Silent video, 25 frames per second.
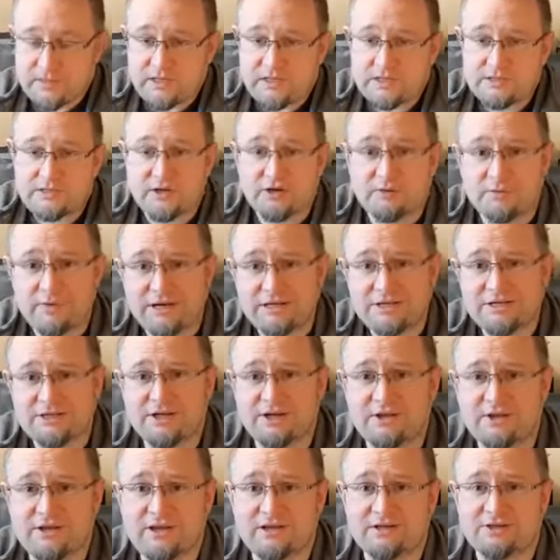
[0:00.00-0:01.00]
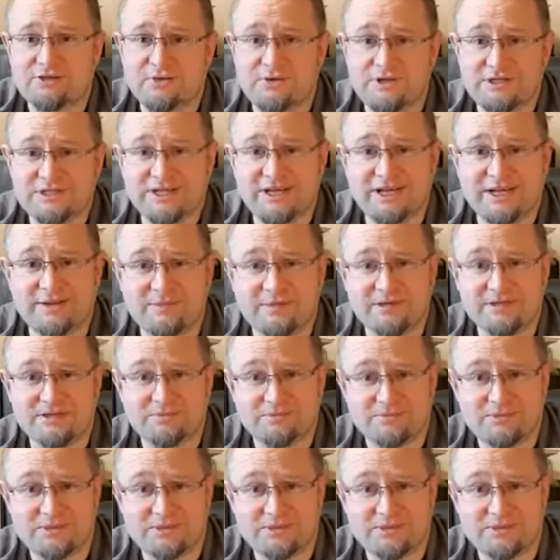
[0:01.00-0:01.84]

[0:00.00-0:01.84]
So I managed to do that. So it's taken me some